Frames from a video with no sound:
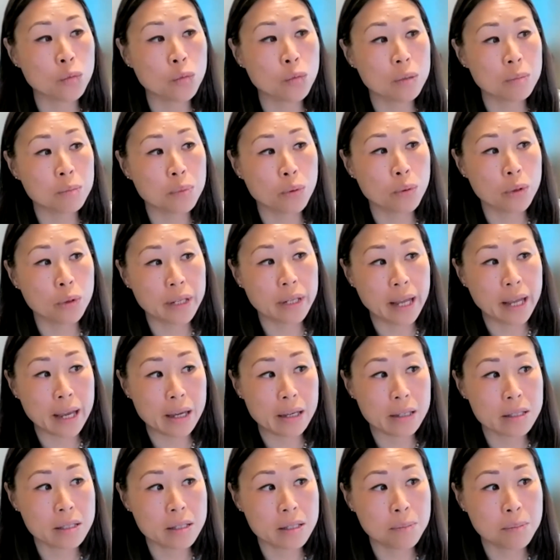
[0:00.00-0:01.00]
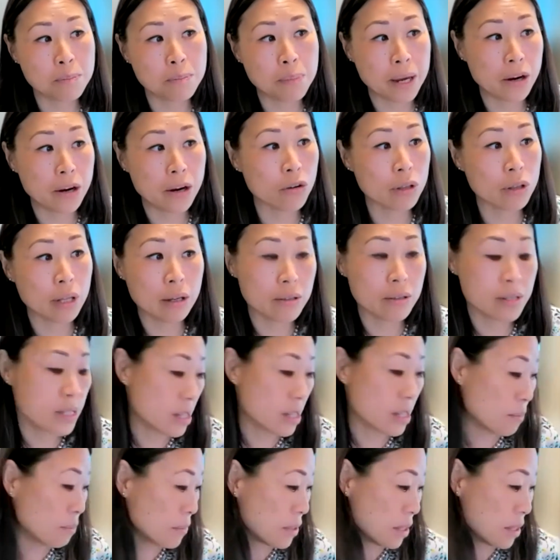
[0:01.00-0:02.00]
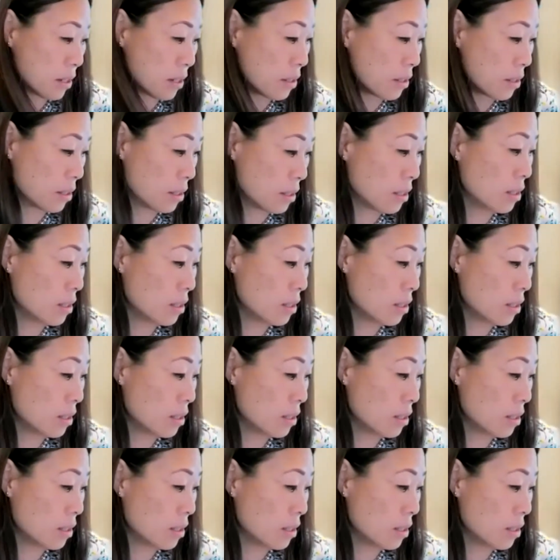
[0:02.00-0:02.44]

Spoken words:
1.8 to parallel something